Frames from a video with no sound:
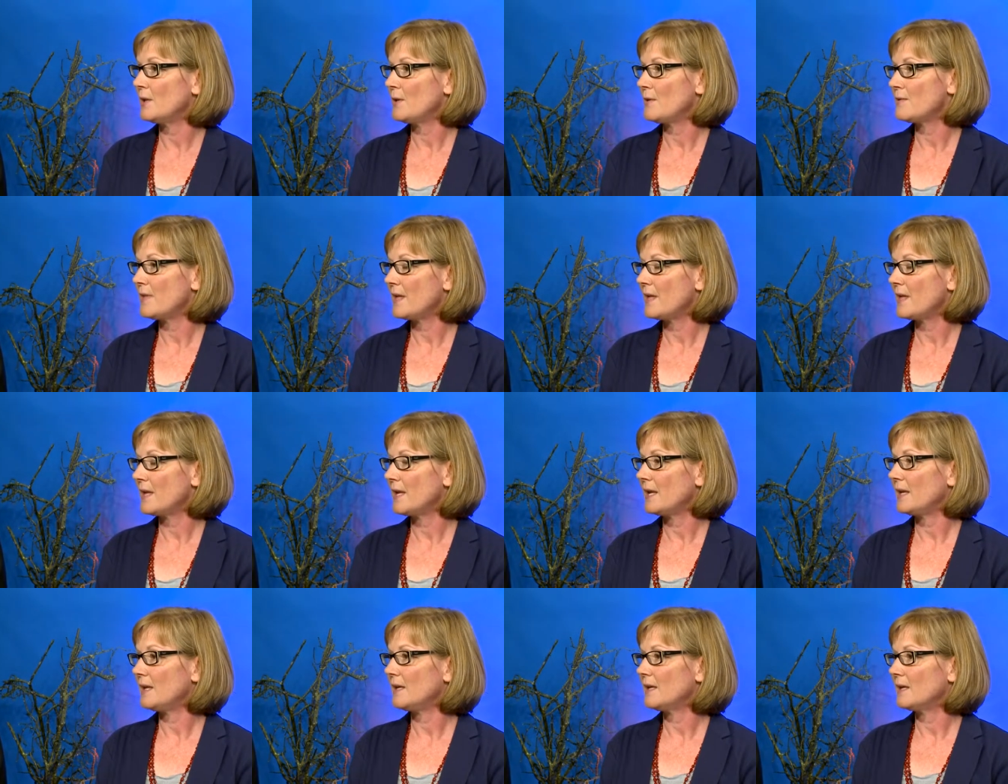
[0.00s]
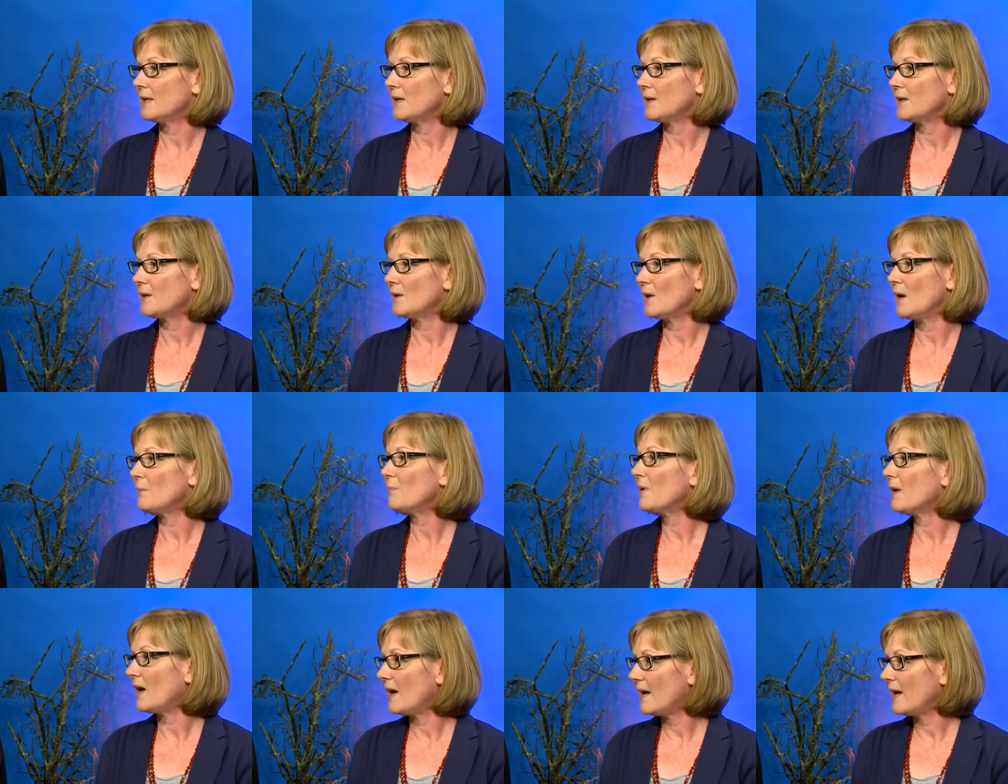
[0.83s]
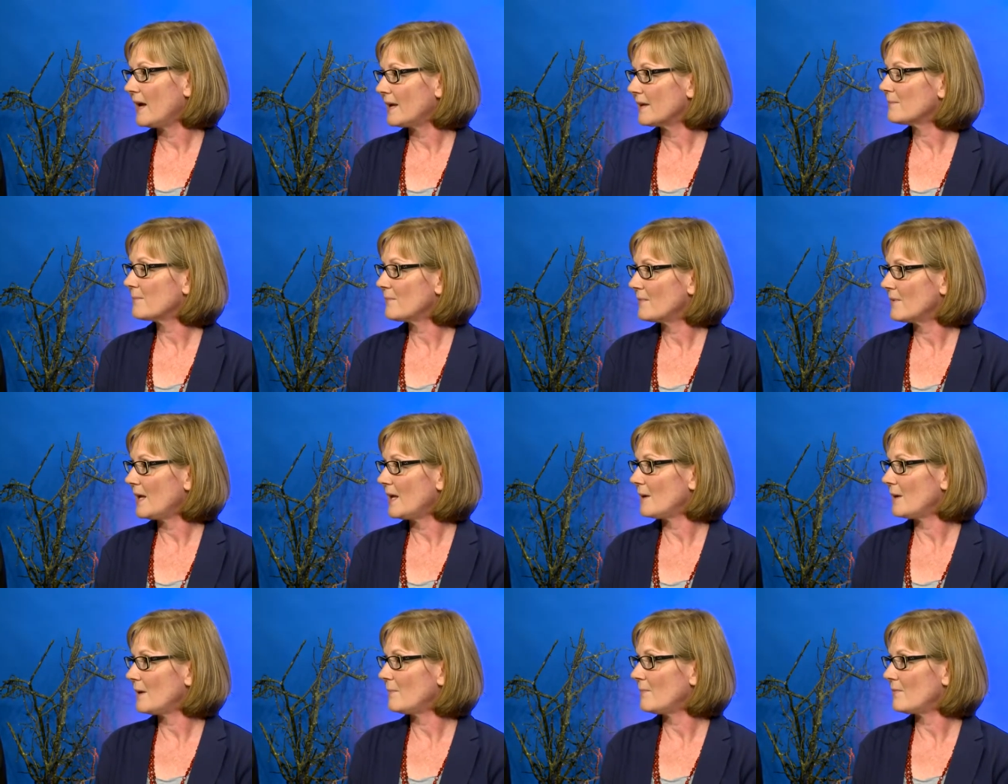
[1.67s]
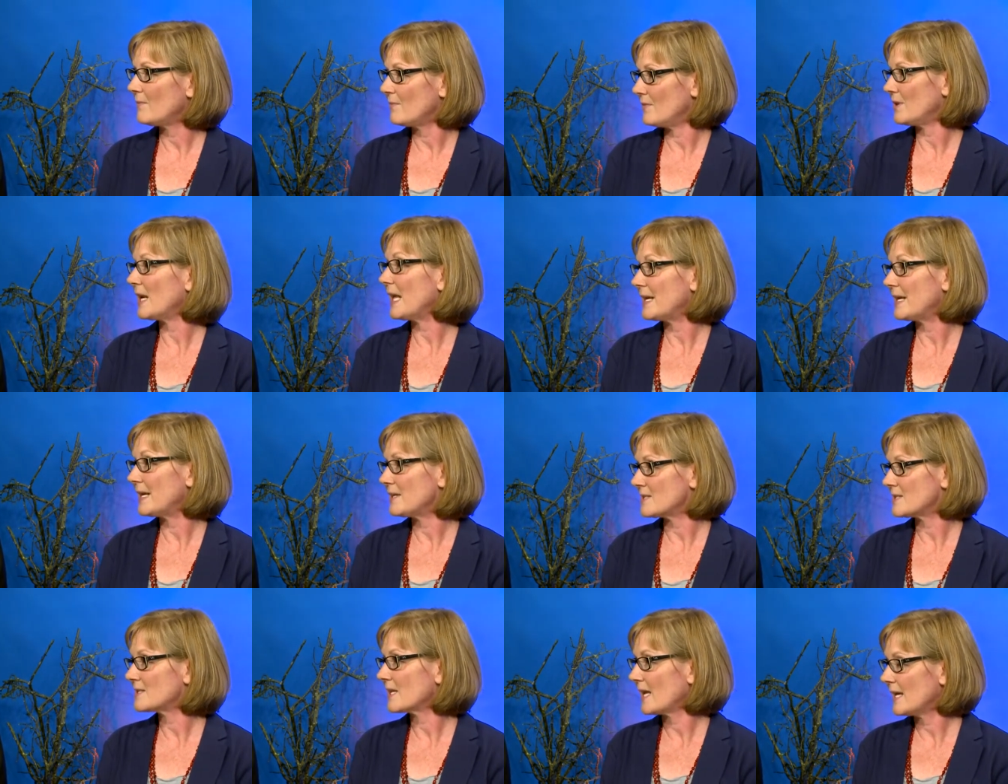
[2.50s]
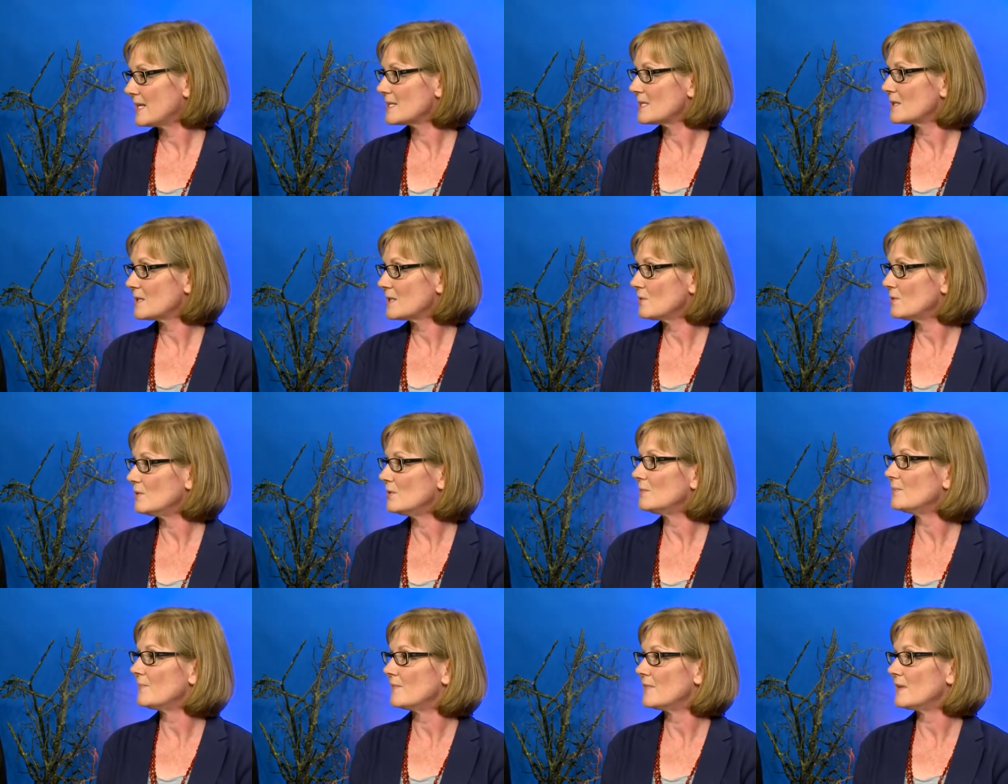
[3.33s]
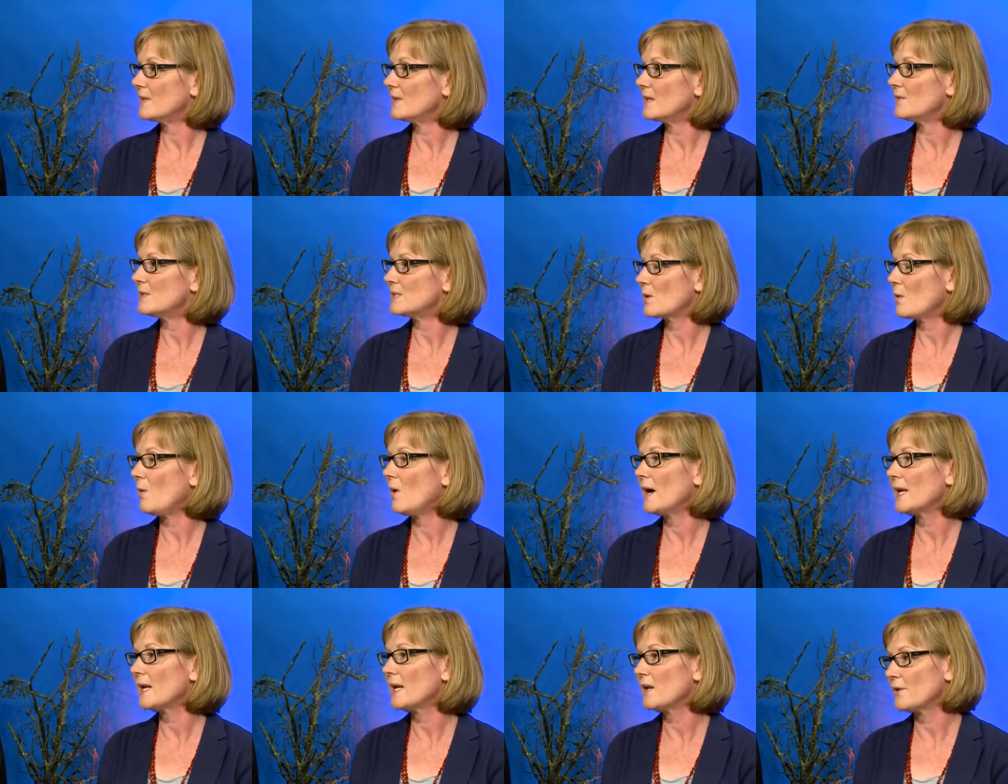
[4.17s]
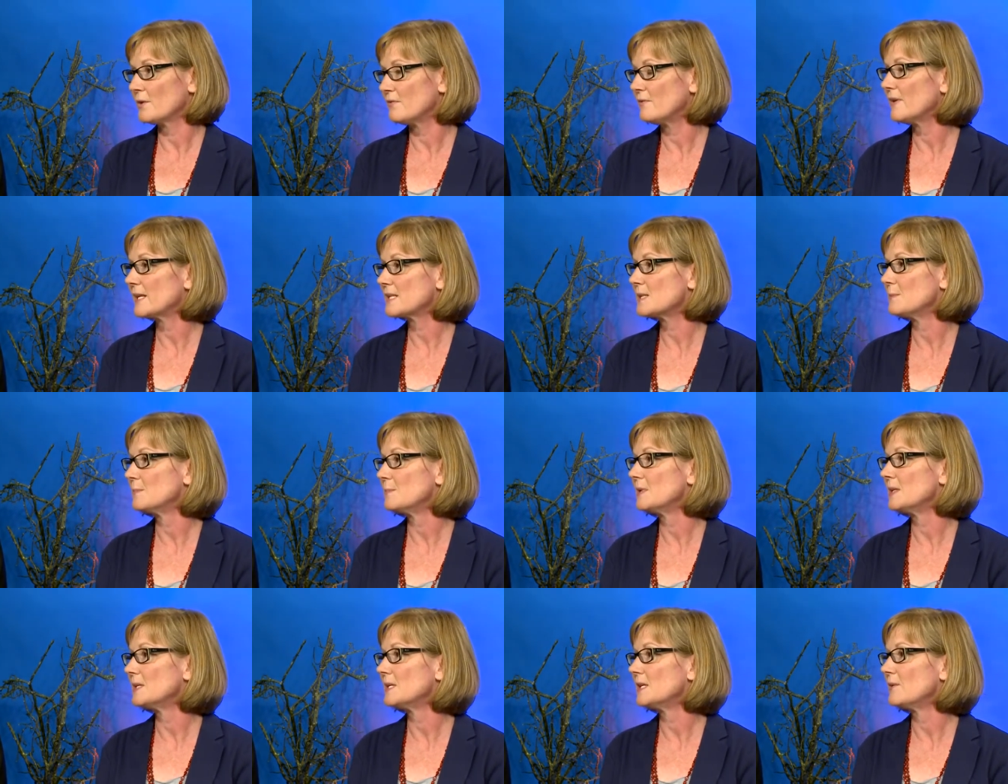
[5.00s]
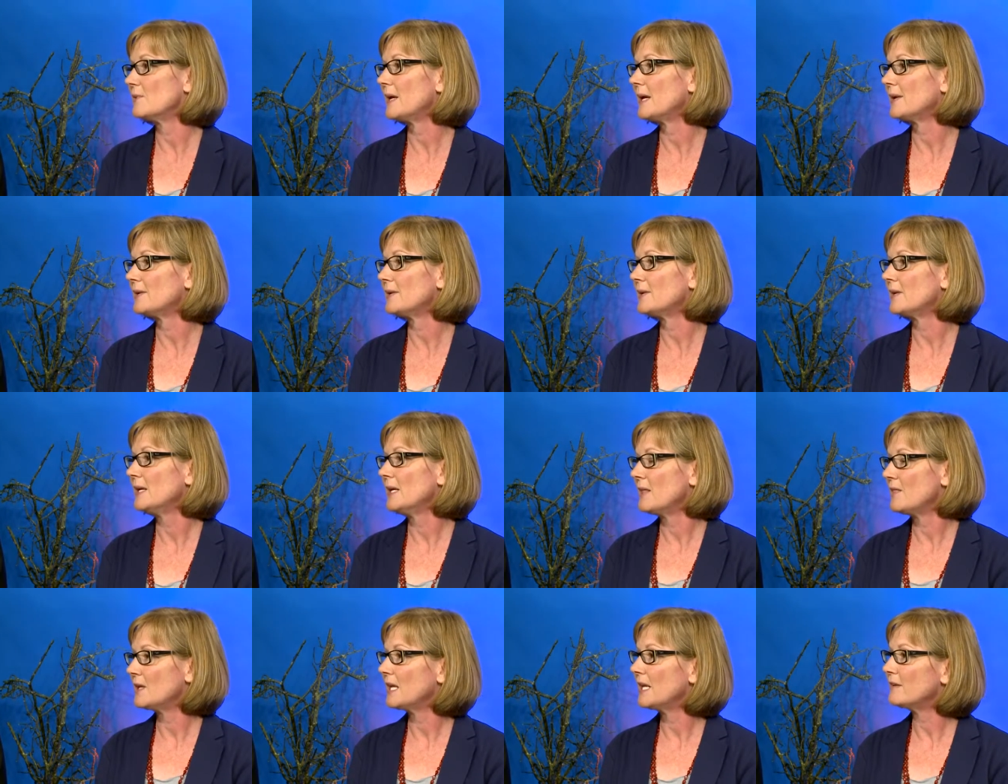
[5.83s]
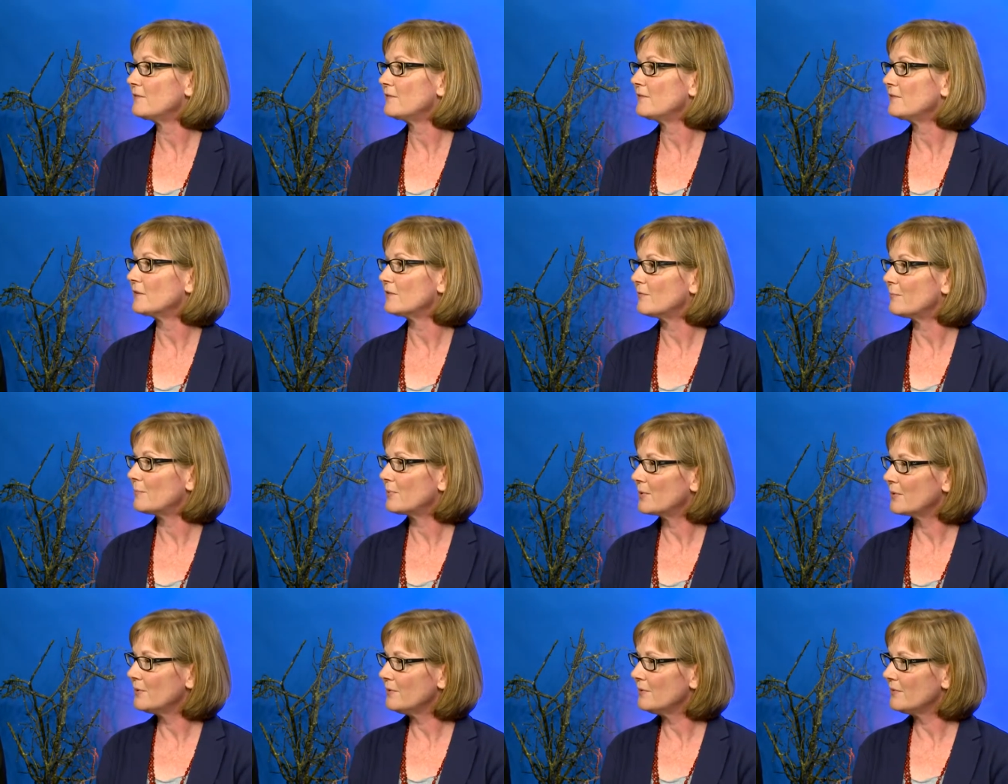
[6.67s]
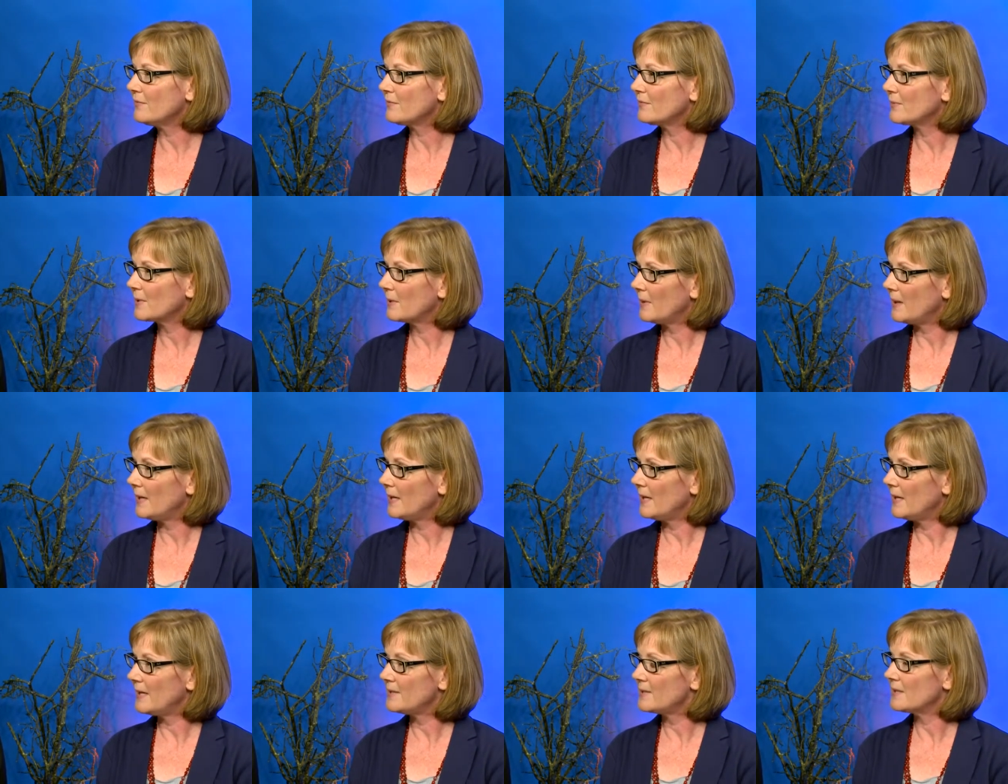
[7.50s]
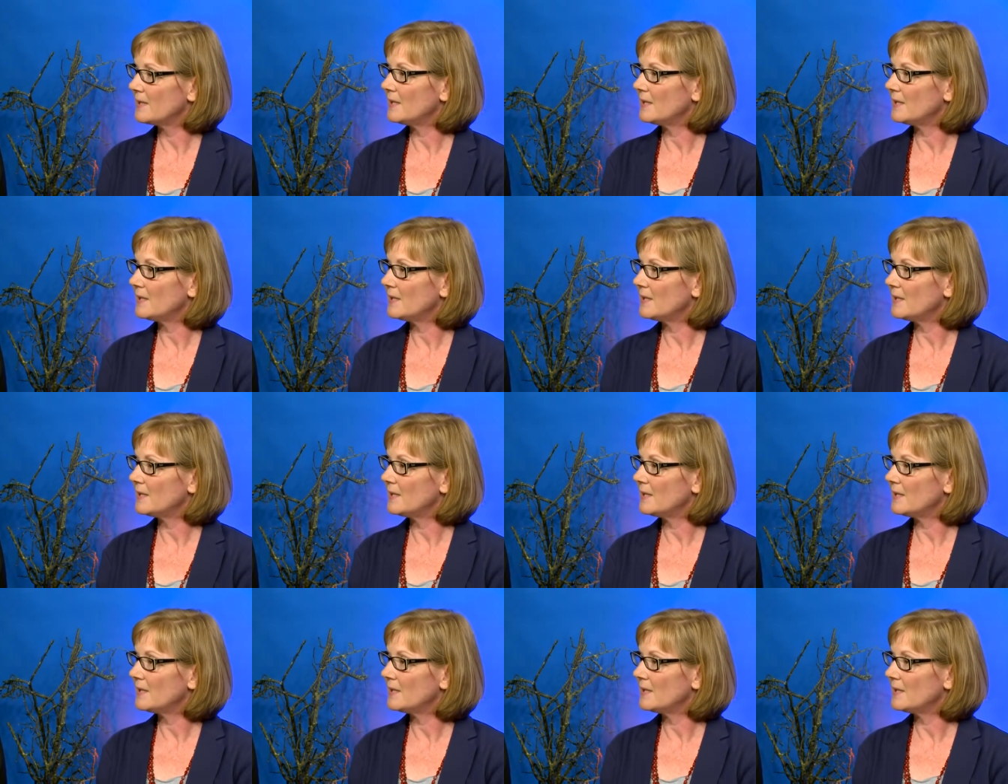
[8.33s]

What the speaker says: they apply the latest case law. There is quite a lot of flexibility around the level of proof required,